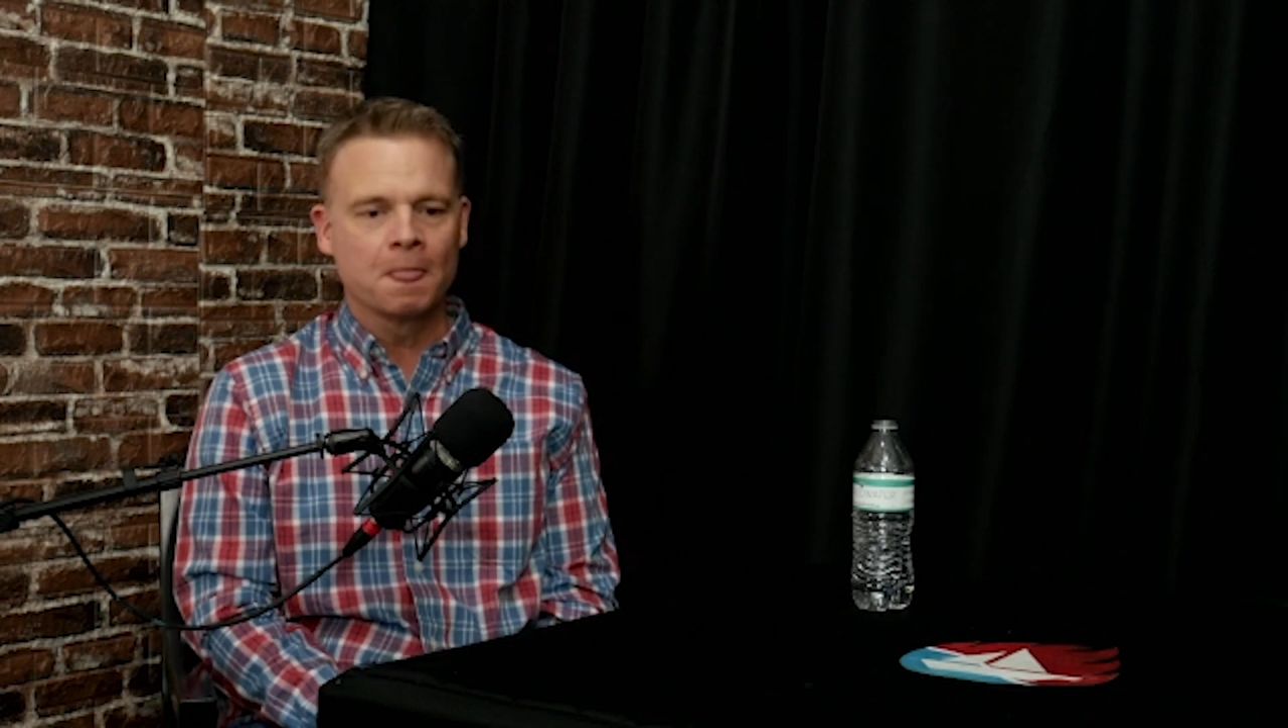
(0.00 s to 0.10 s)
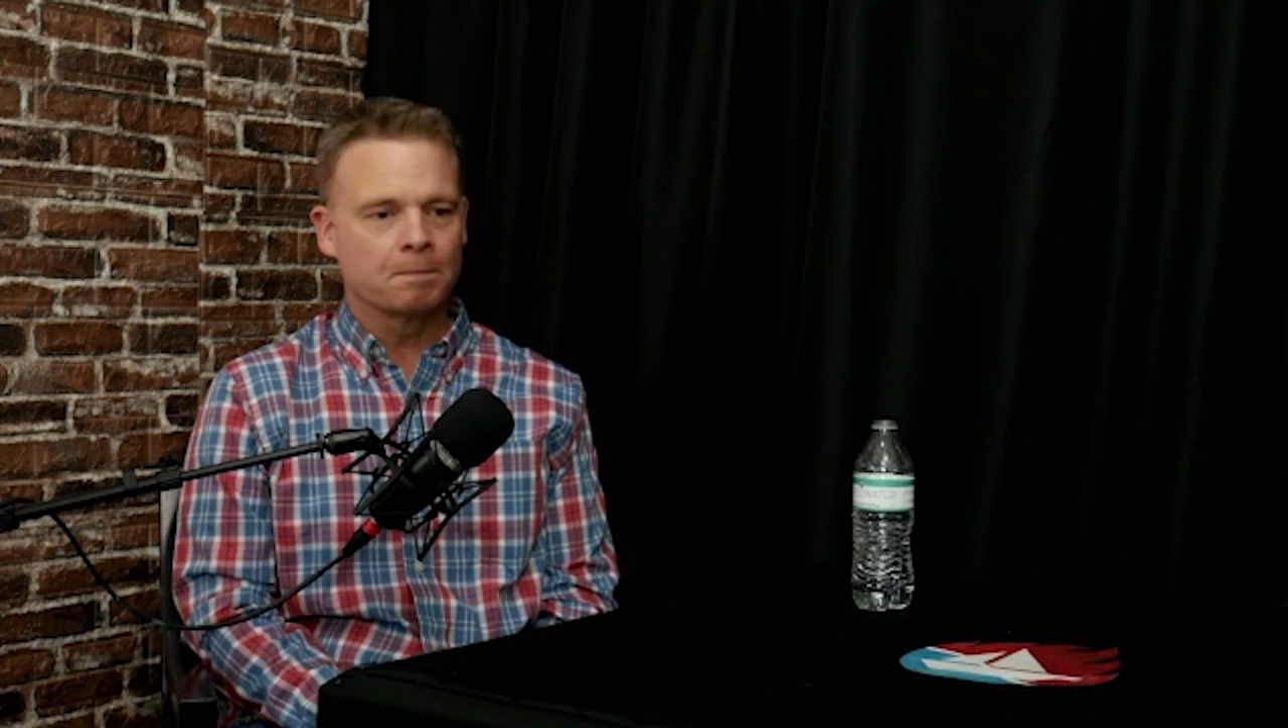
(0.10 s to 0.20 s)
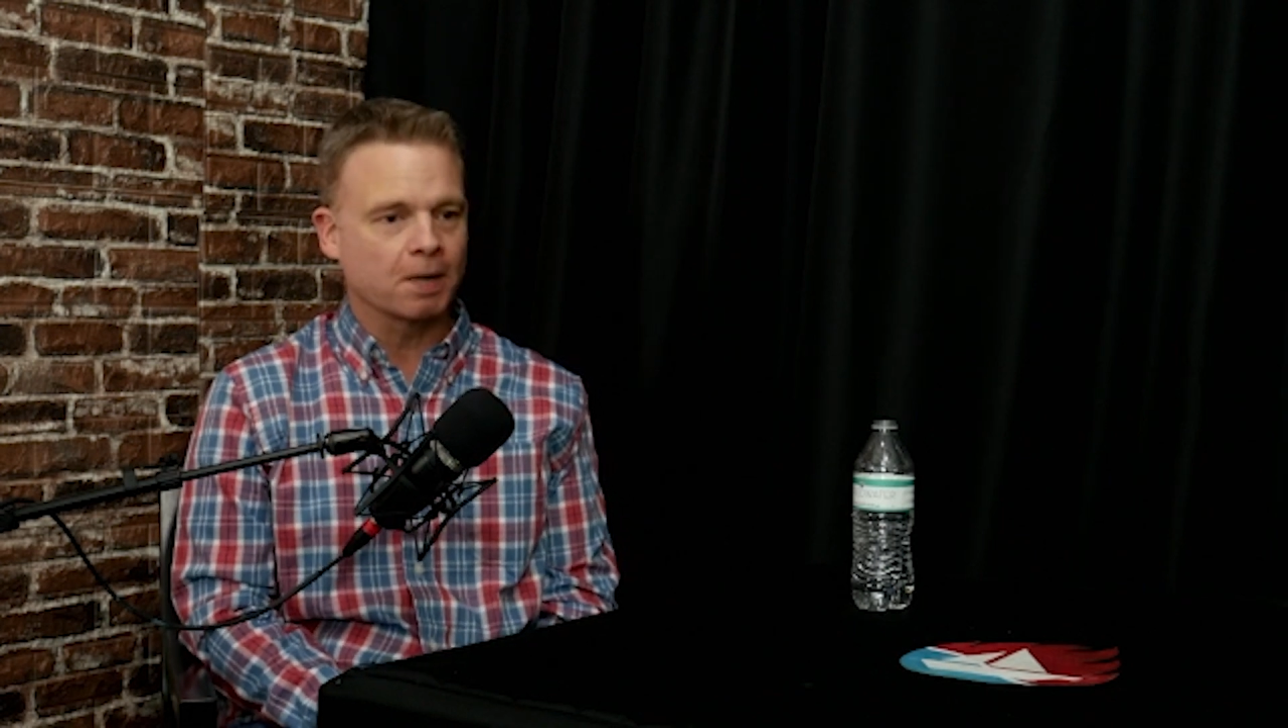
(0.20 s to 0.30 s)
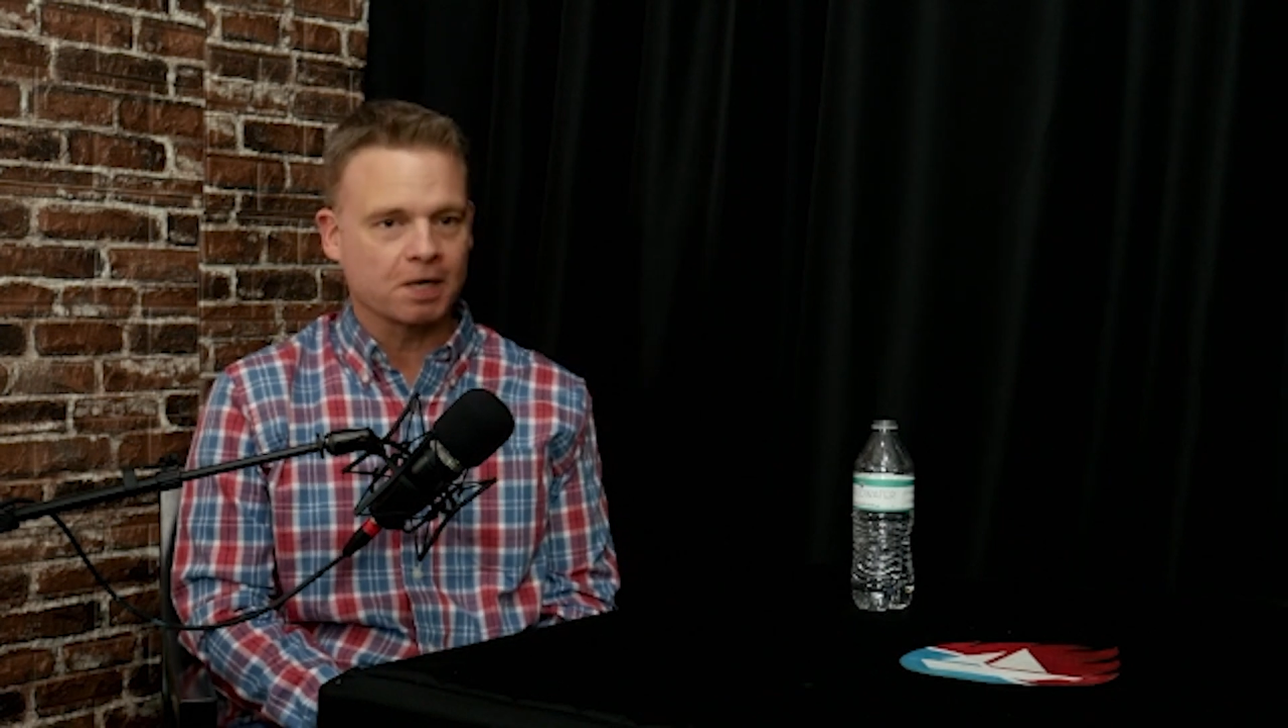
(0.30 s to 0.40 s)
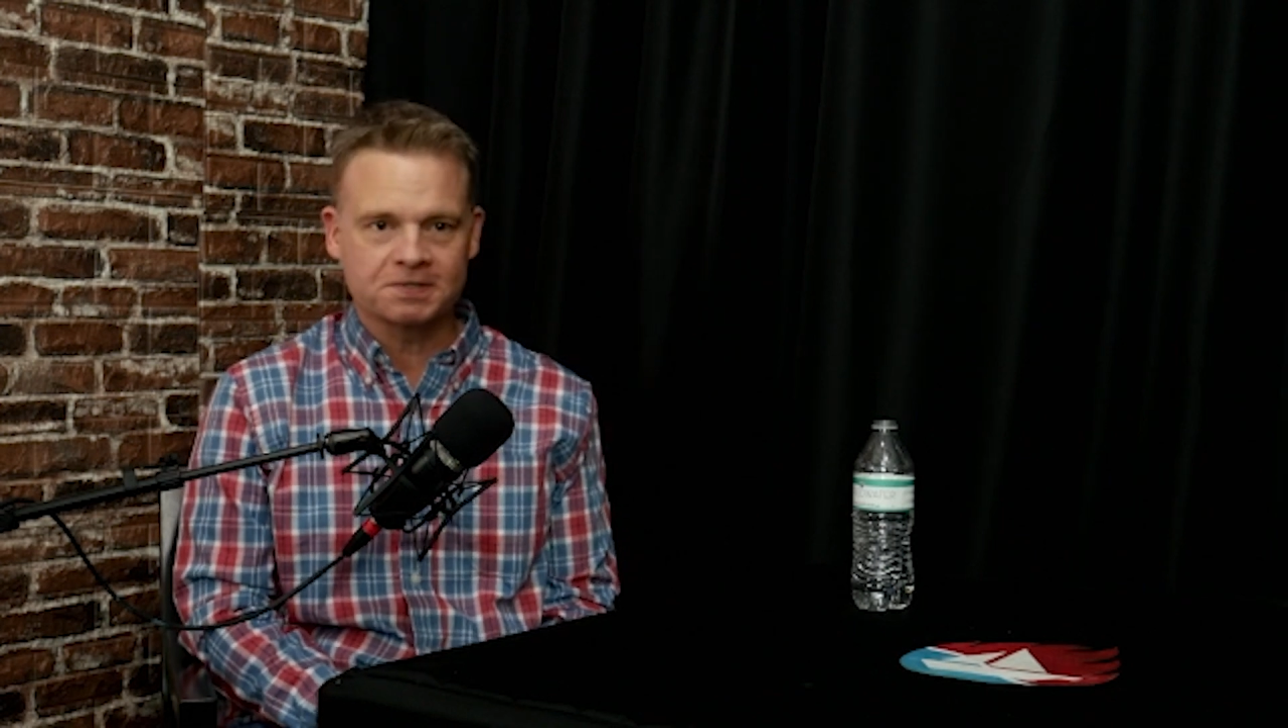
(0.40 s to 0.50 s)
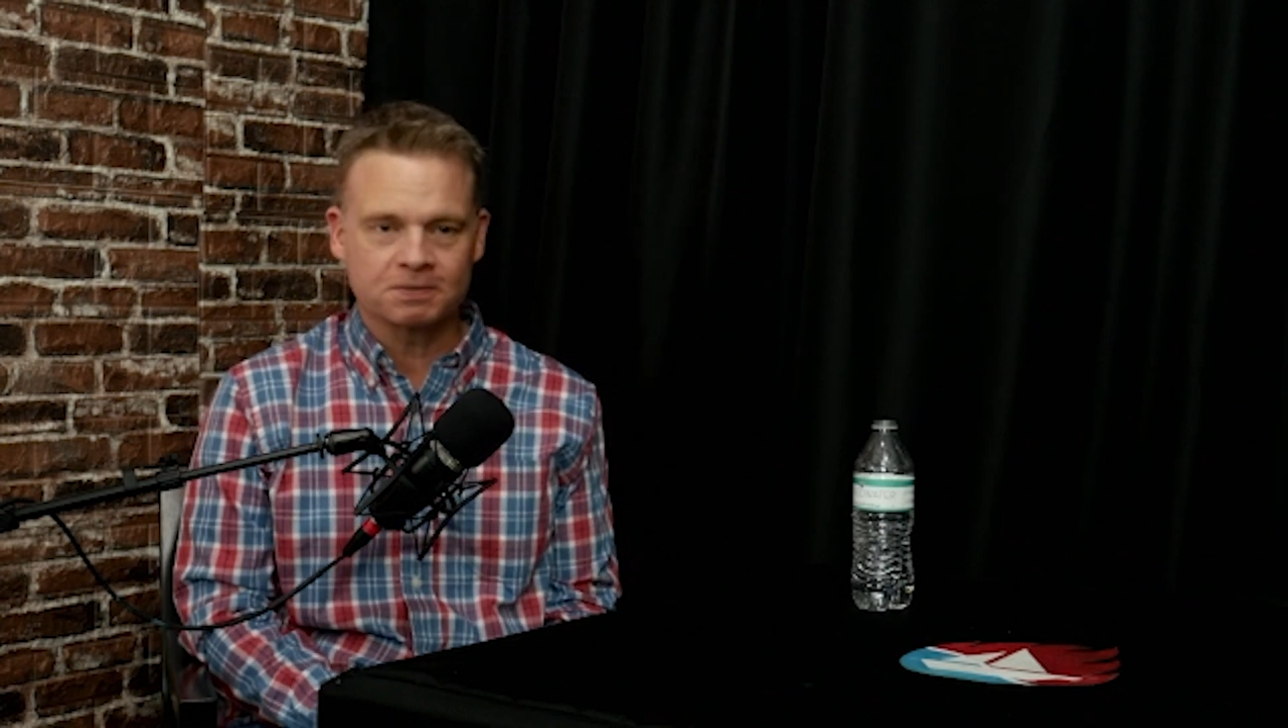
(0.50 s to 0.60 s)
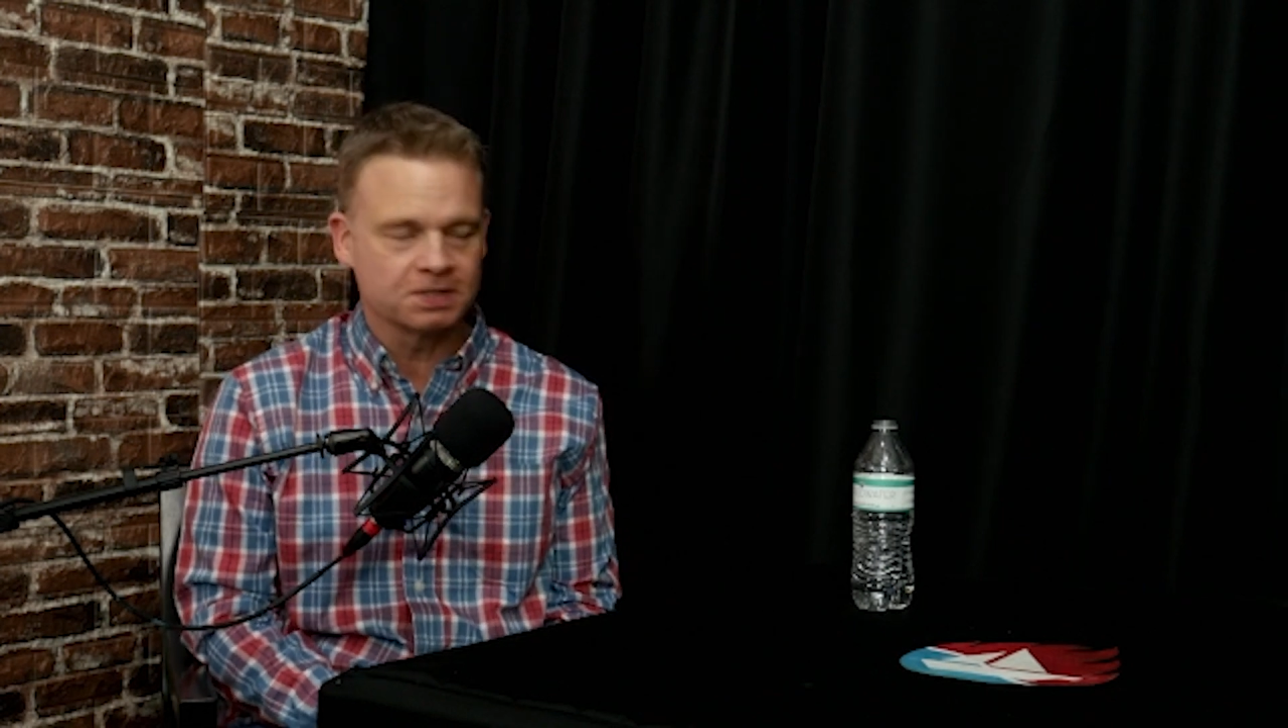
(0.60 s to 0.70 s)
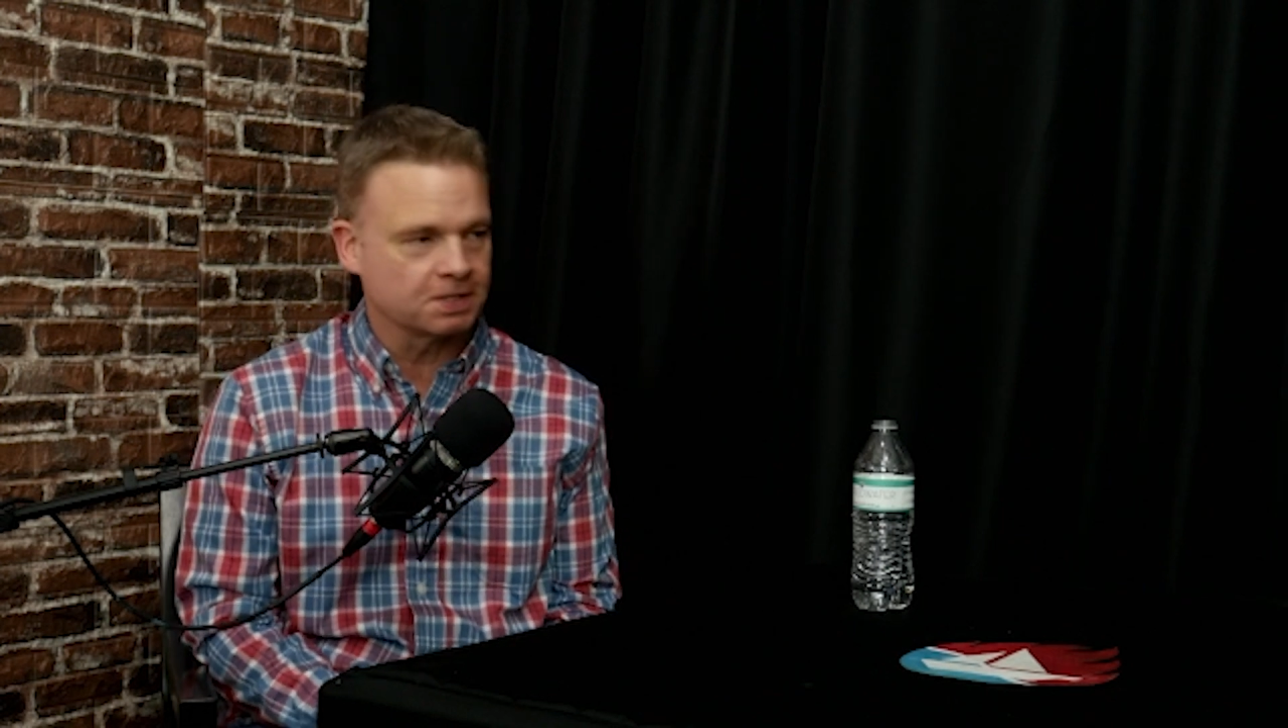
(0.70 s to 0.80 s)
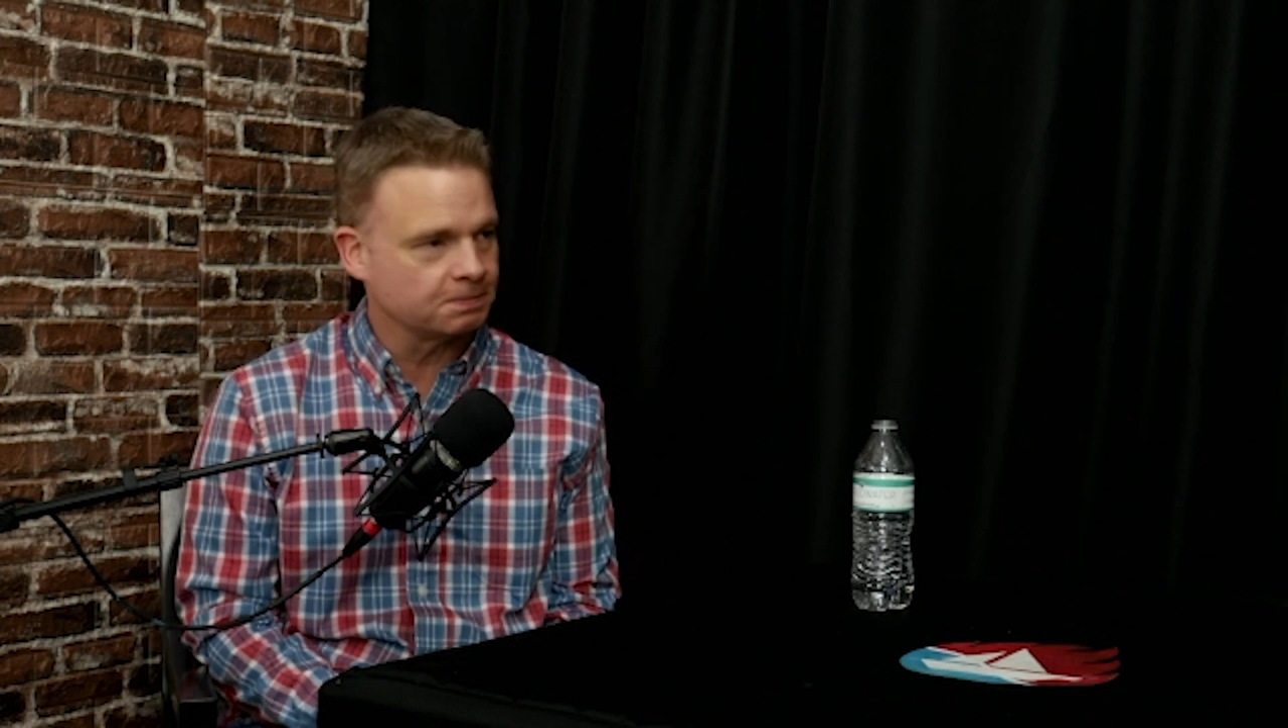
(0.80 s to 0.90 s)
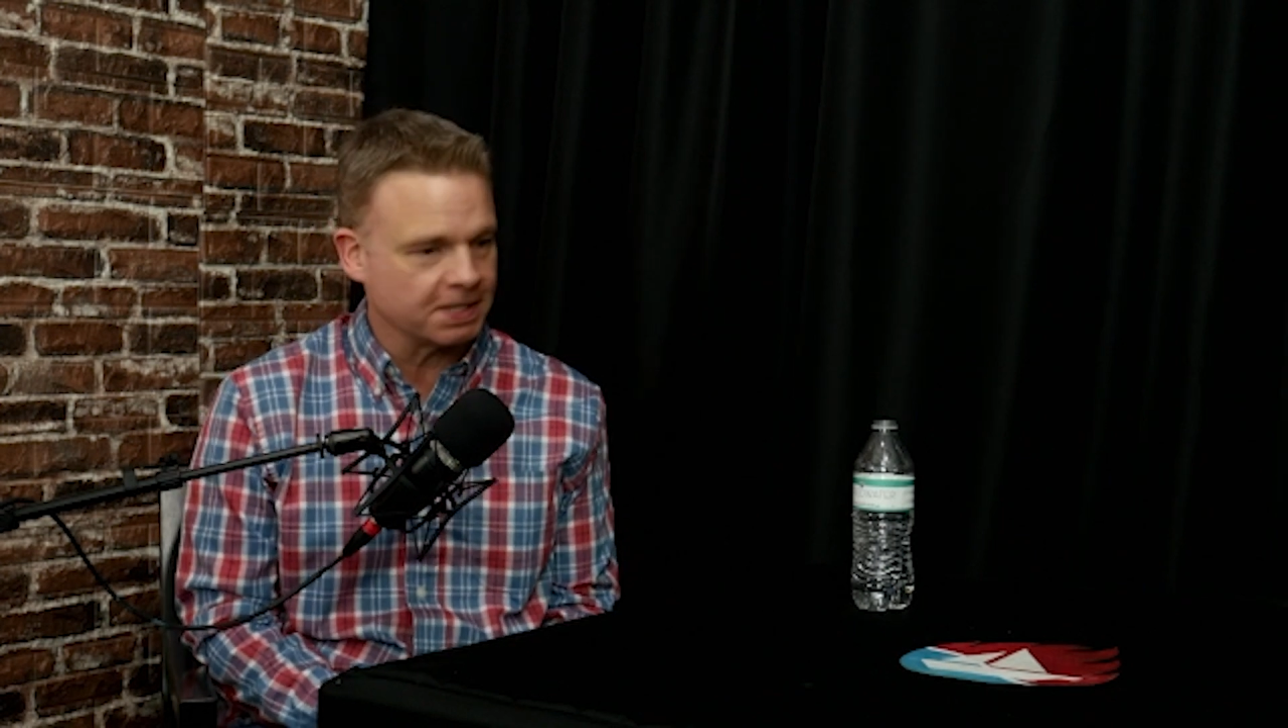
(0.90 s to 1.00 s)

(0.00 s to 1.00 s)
but also in